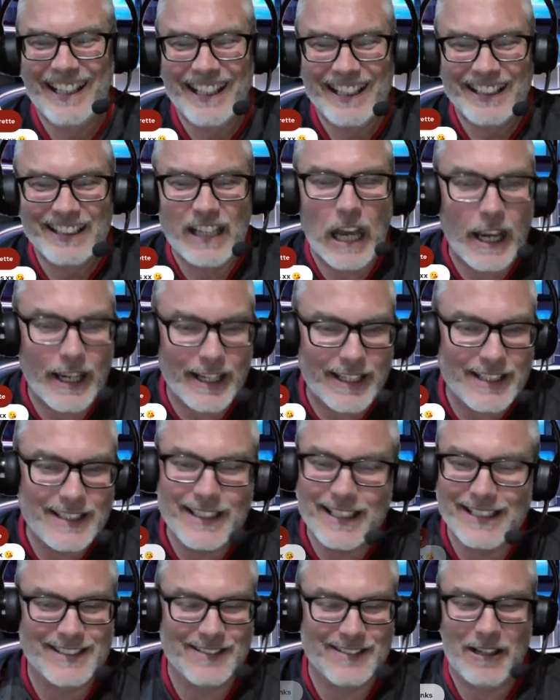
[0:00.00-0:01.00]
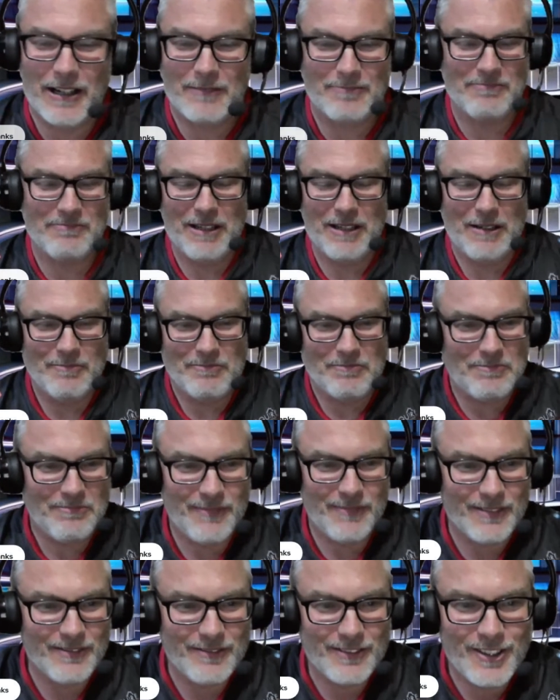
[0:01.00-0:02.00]
No, it's not. I'm,
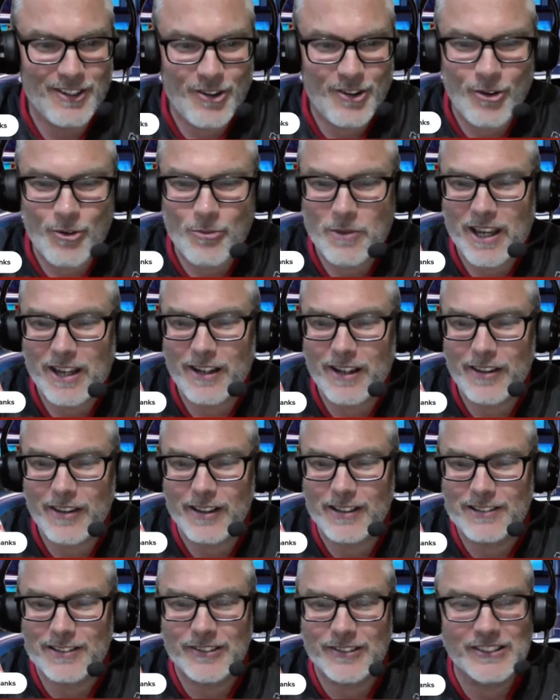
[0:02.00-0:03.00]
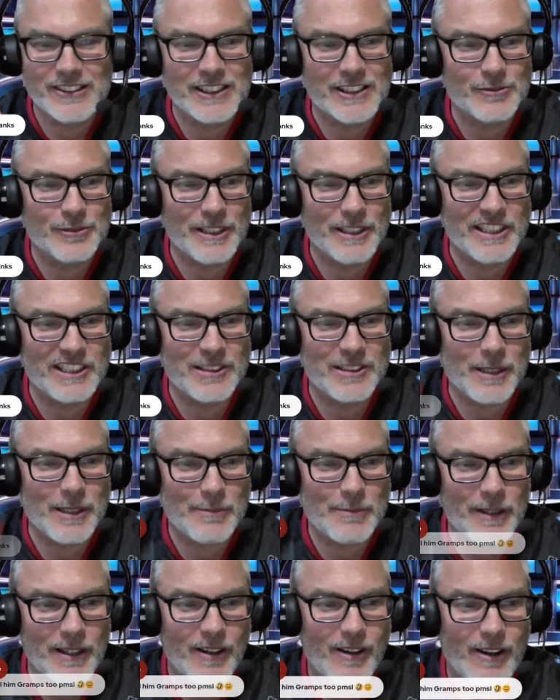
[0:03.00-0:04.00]
call me anything as long as it's reasonably
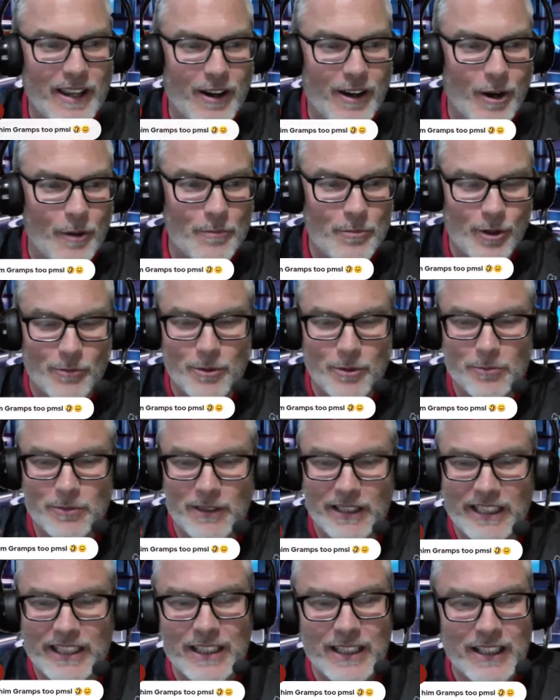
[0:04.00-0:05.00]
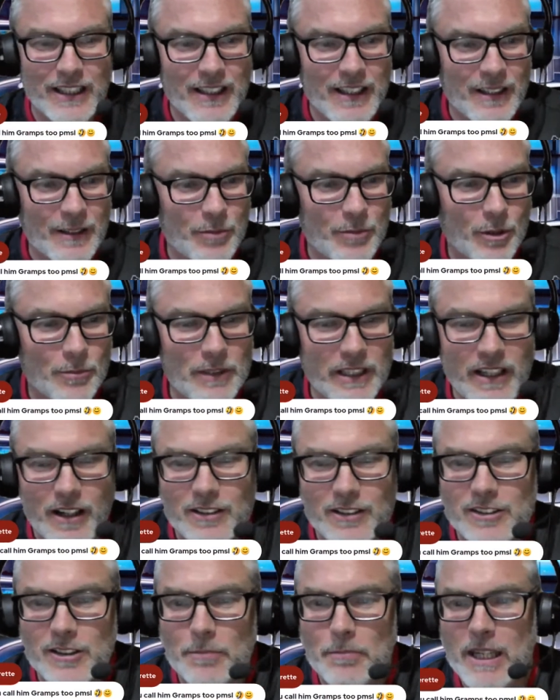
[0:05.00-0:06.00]
polite. I'll probably probably
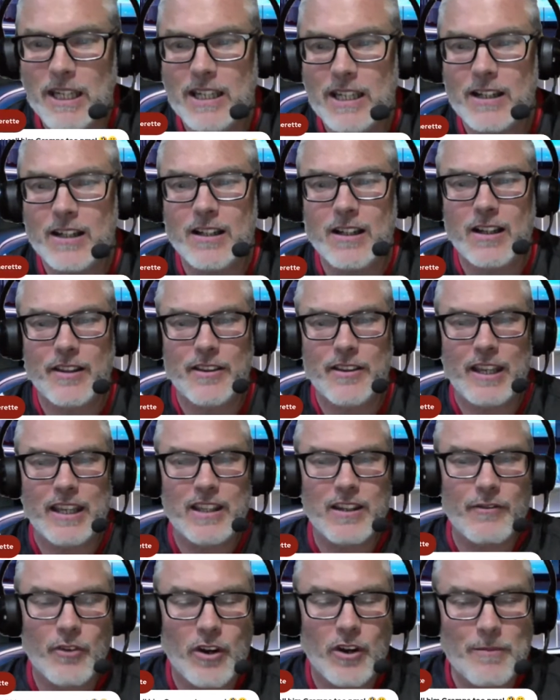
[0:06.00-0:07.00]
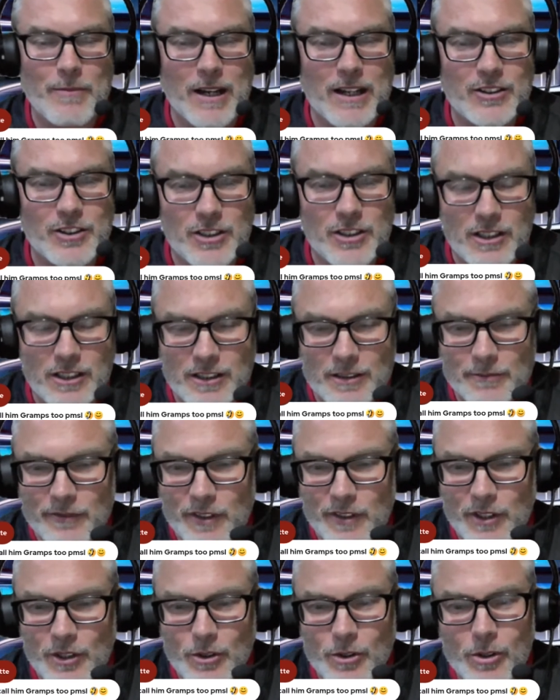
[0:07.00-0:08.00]
answer. Peter, I thank you very much um, for
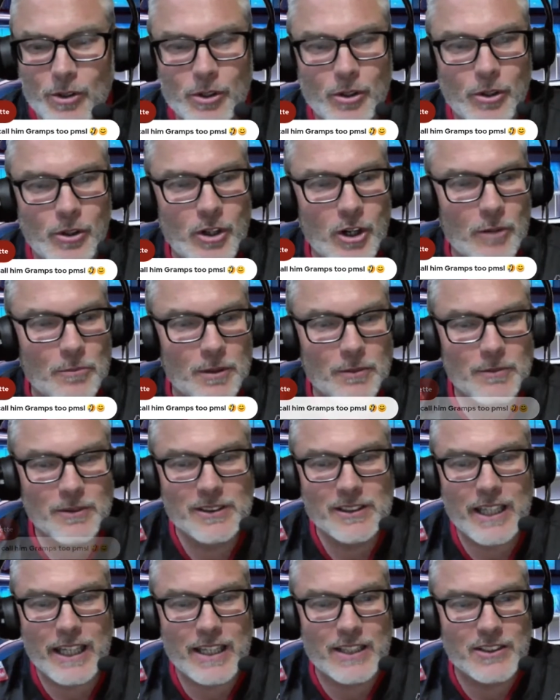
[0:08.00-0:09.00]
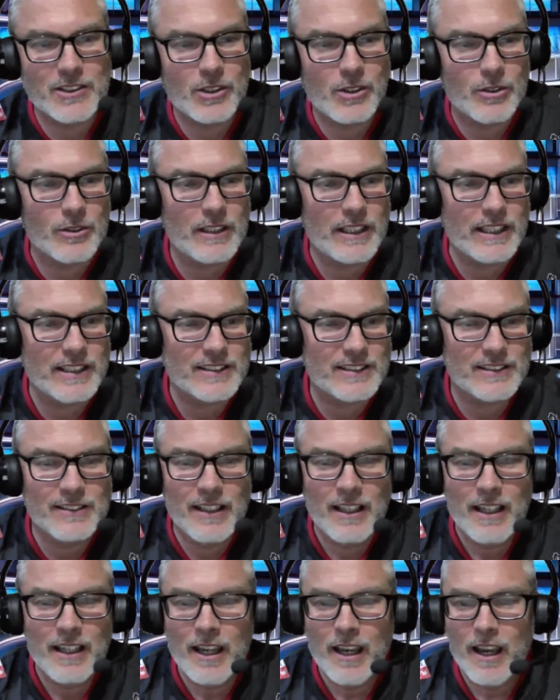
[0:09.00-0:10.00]
your your compliment, saying it's a good listen.
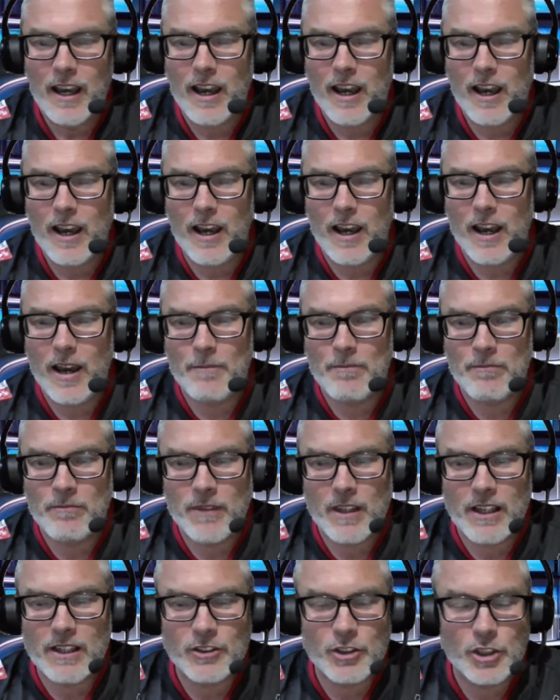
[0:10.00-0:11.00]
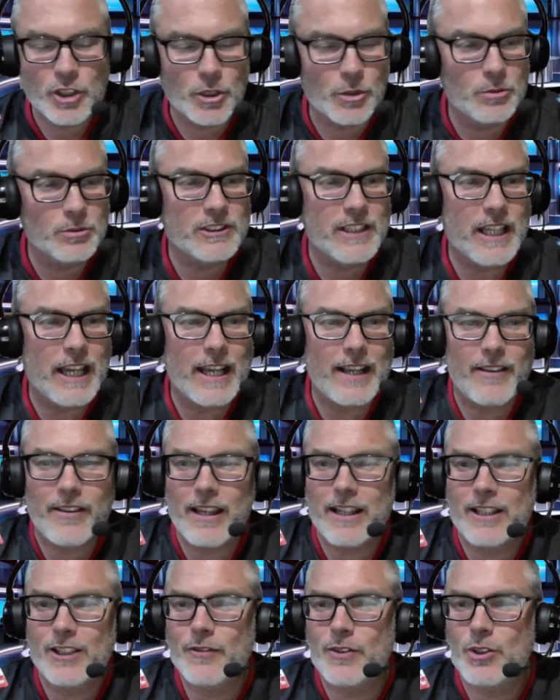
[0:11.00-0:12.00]
Um, and Short Stack,
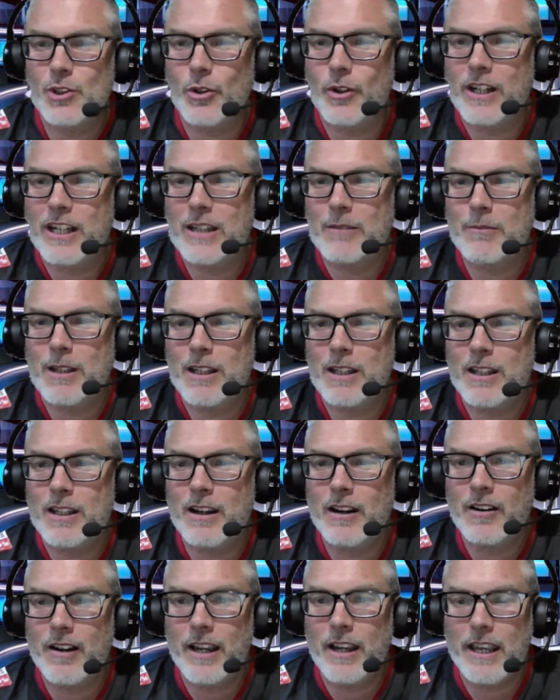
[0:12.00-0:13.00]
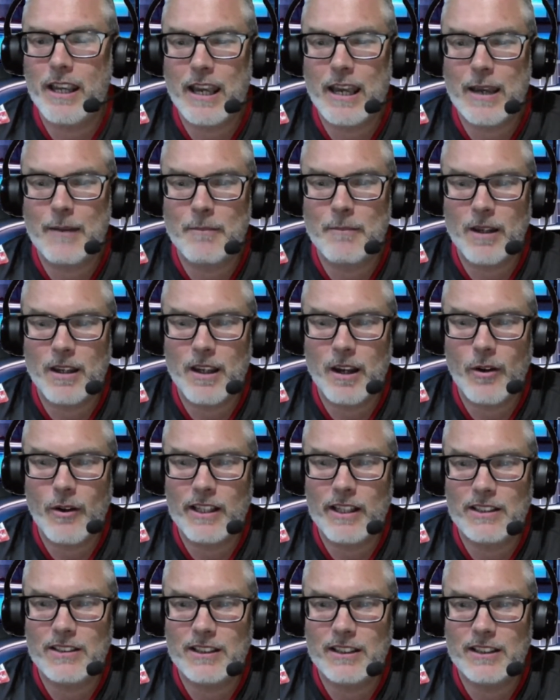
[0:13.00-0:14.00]
thanks for joining me. I am
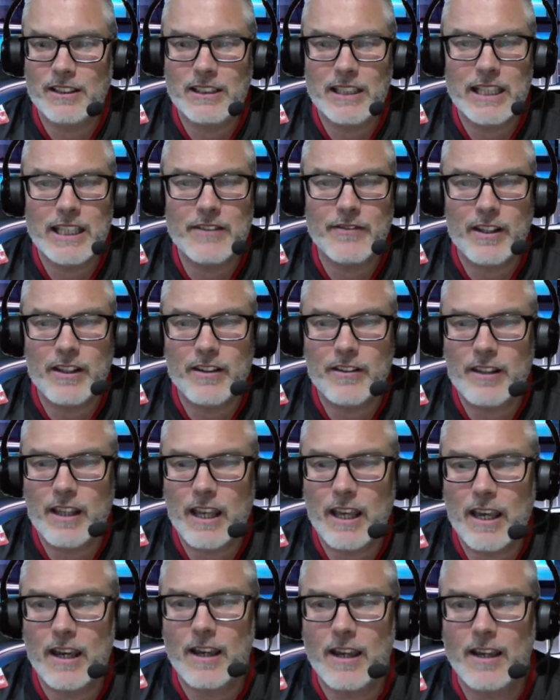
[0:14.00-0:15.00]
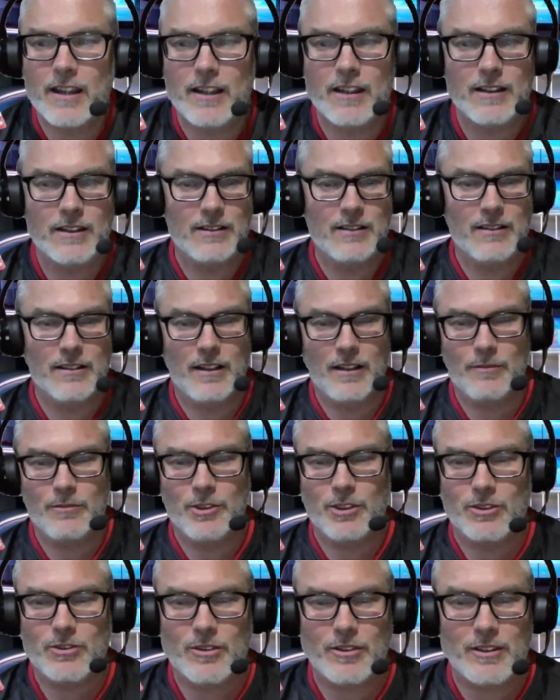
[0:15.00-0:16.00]
going to leave it there, and I'm
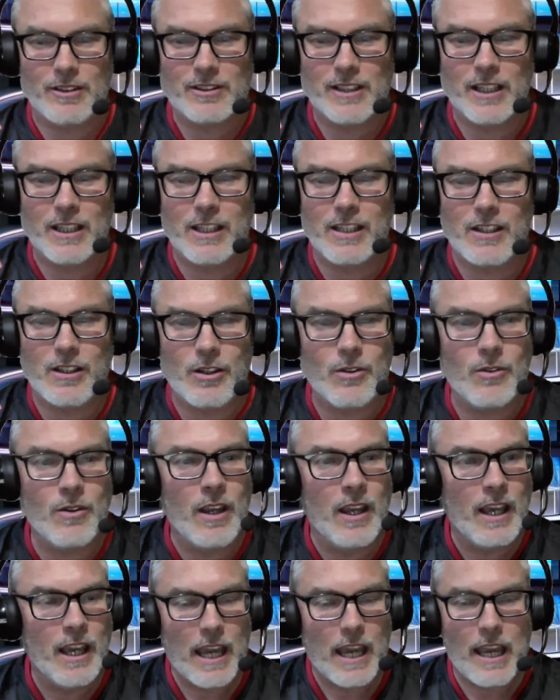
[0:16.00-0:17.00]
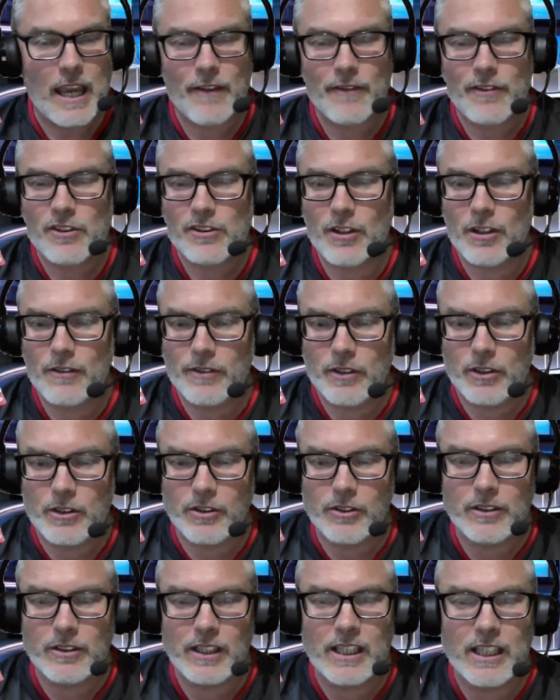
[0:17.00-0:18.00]
just going to say to you, have yourself a
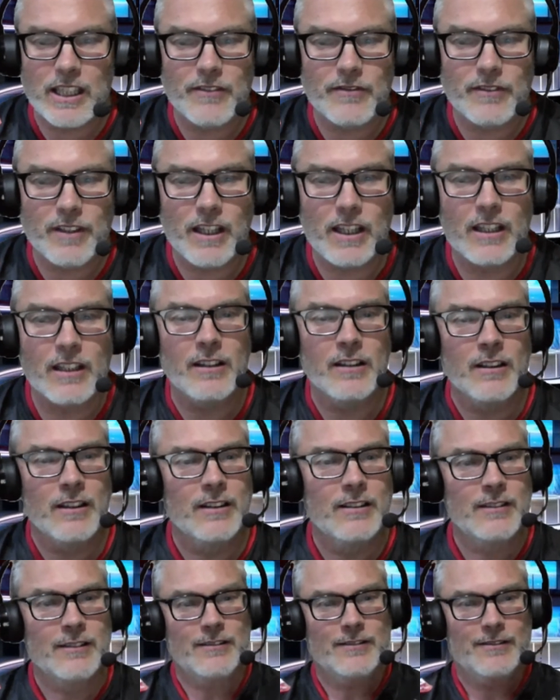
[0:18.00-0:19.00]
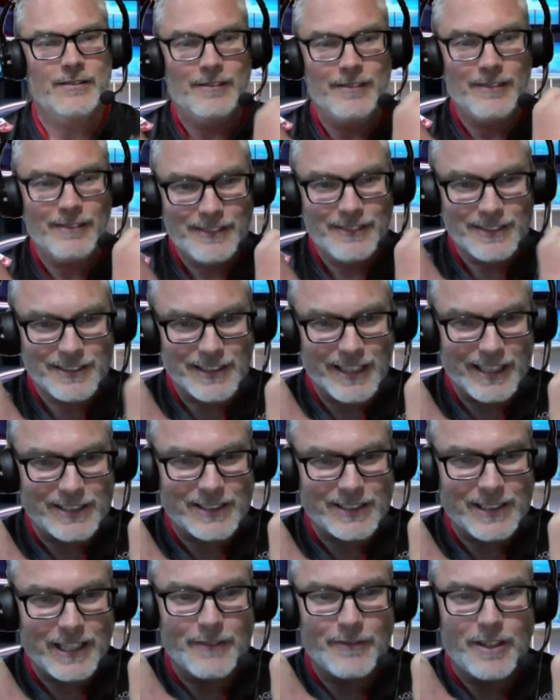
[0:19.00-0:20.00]
good evening. Stay
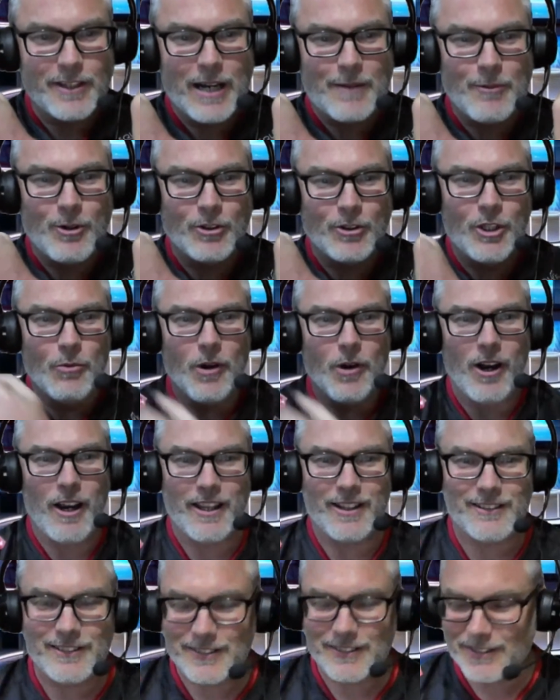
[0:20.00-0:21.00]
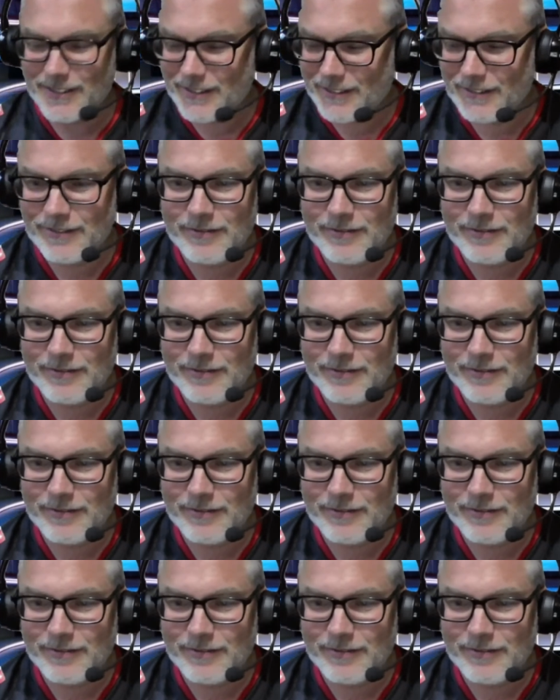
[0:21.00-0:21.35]
safe. Come on, you Irons.